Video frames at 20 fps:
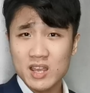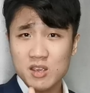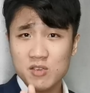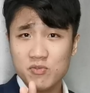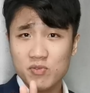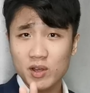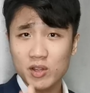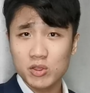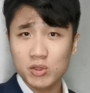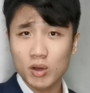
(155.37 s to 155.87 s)

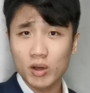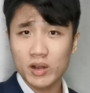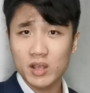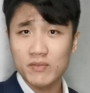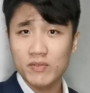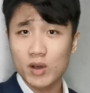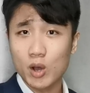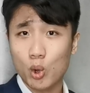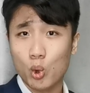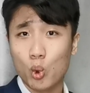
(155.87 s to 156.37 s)
If you're not
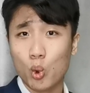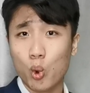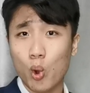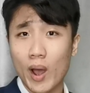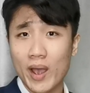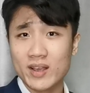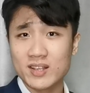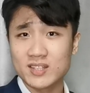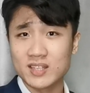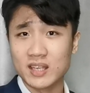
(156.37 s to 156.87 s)
even a
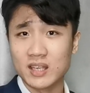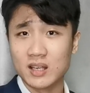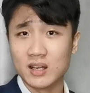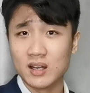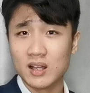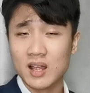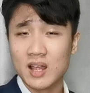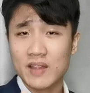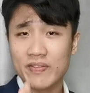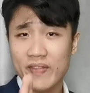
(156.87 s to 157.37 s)
choir
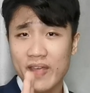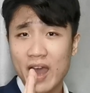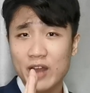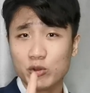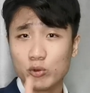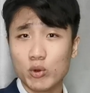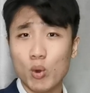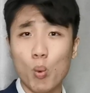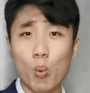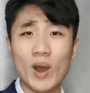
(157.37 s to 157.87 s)
singer, then I
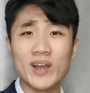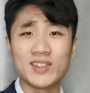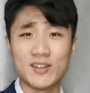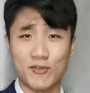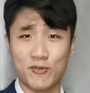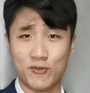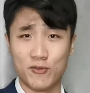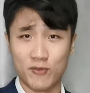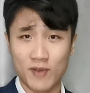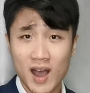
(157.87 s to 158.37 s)
don't know why the
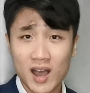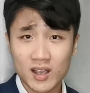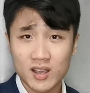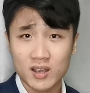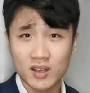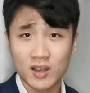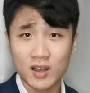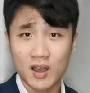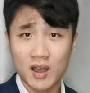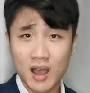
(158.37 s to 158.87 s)

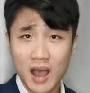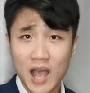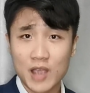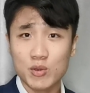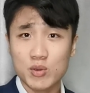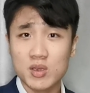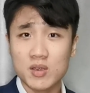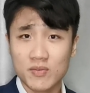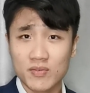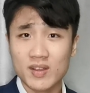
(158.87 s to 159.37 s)
fuck are
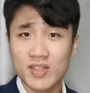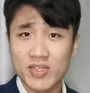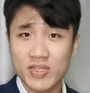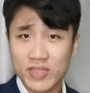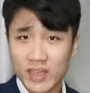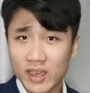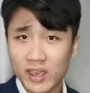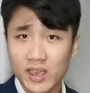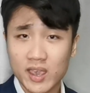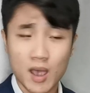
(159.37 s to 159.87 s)
you even
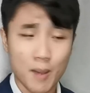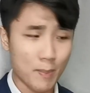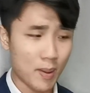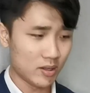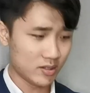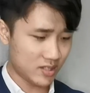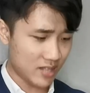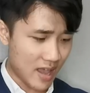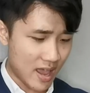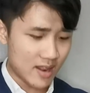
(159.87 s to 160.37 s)
thinking
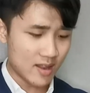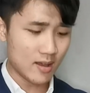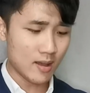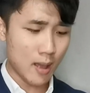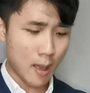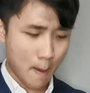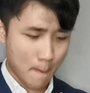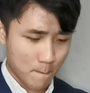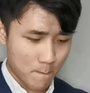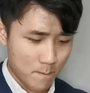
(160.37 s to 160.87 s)
about tenor,
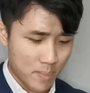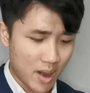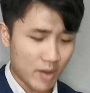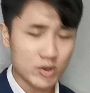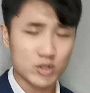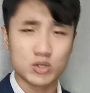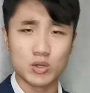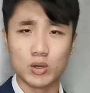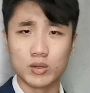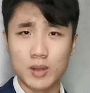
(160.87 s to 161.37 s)

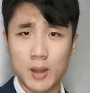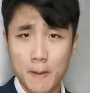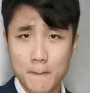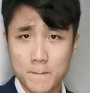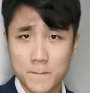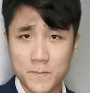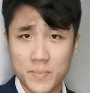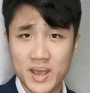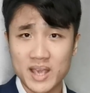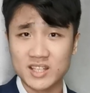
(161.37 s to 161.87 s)
baritone,
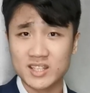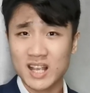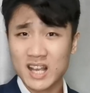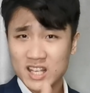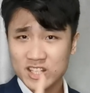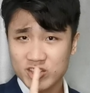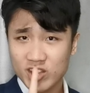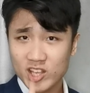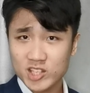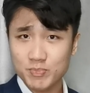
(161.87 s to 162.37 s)
bass
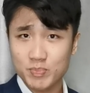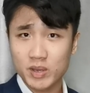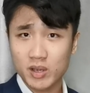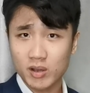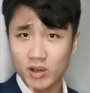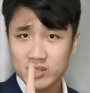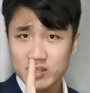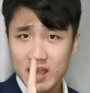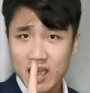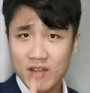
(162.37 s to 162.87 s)
just
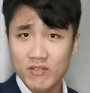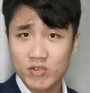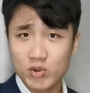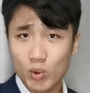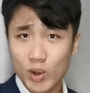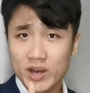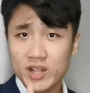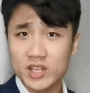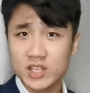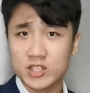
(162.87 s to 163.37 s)
because
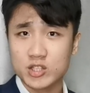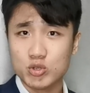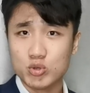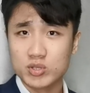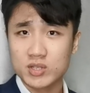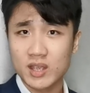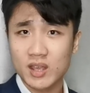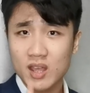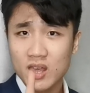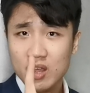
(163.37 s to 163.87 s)
everyone is
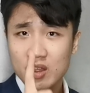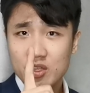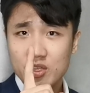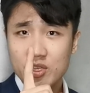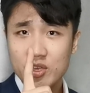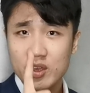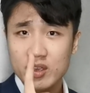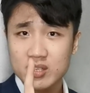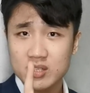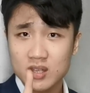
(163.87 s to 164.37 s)
using
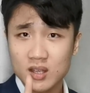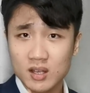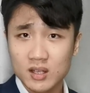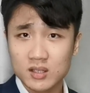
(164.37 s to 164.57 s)
this